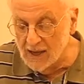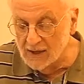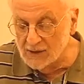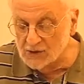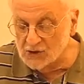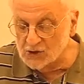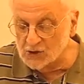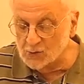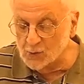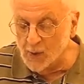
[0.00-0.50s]

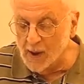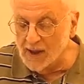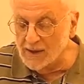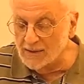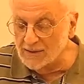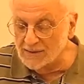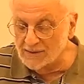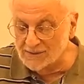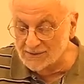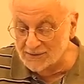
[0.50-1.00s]

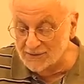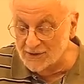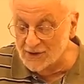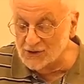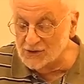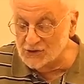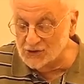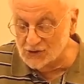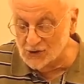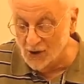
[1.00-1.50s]
swelled the
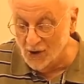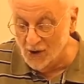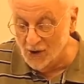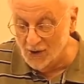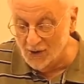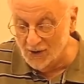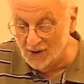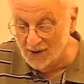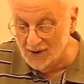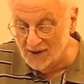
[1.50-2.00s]

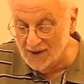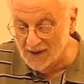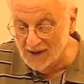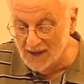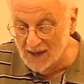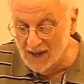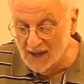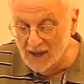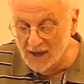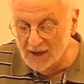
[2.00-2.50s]
song.
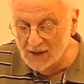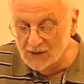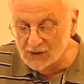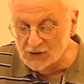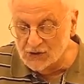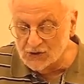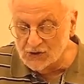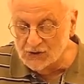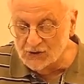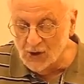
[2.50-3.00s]

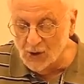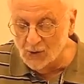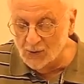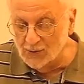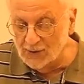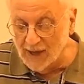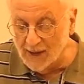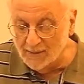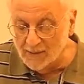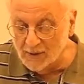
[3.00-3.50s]
Snow
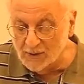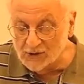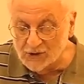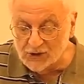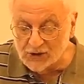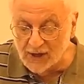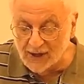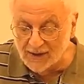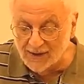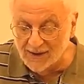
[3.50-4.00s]
leopard
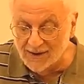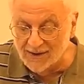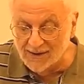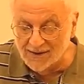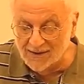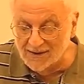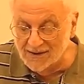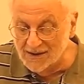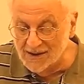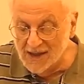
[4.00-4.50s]

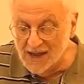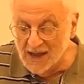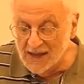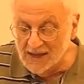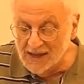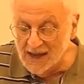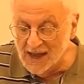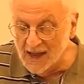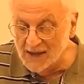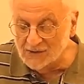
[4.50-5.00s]
singer,
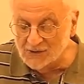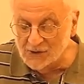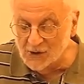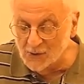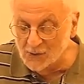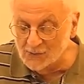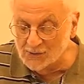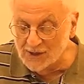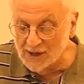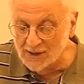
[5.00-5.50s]
he had
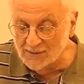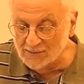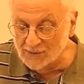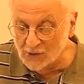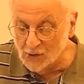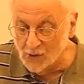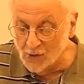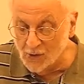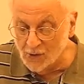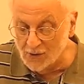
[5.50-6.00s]
known him
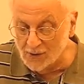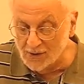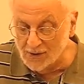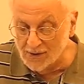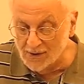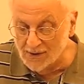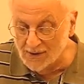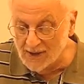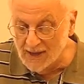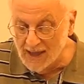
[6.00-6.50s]
long,
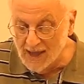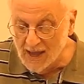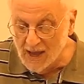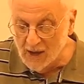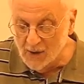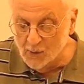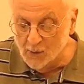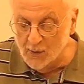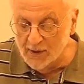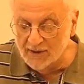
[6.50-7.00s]

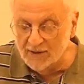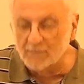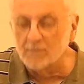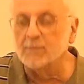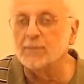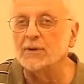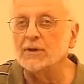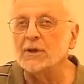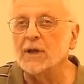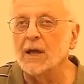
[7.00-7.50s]
with
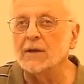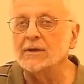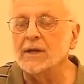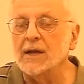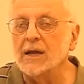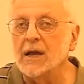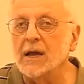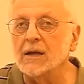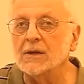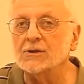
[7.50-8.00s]

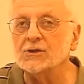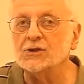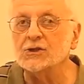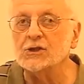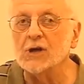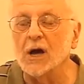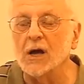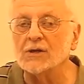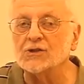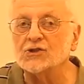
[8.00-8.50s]
bloody
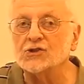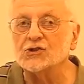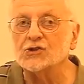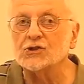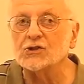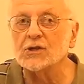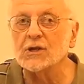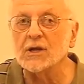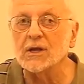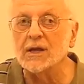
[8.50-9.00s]

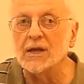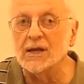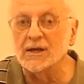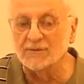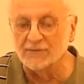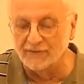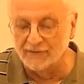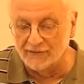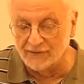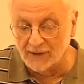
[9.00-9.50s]
dusk
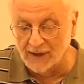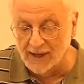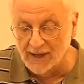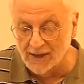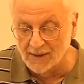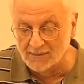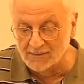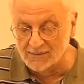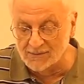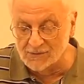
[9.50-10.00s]

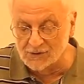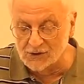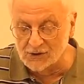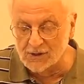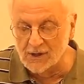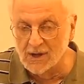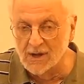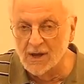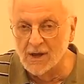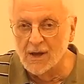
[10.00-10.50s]
inflamed,
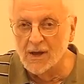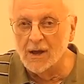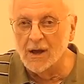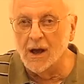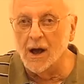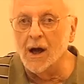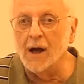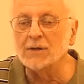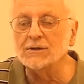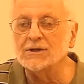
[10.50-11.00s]

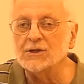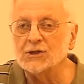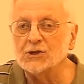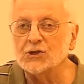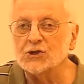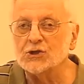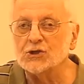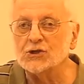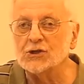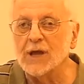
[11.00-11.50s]

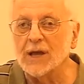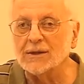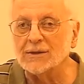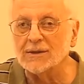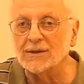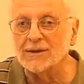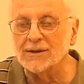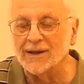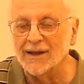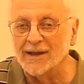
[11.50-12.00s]

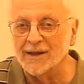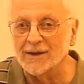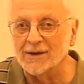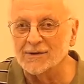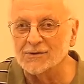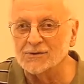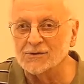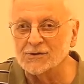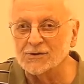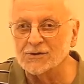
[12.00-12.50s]
unsettling
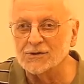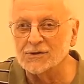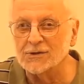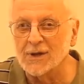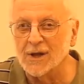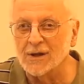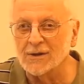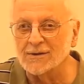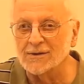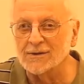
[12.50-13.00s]

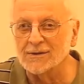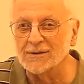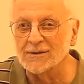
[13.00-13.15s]
sun.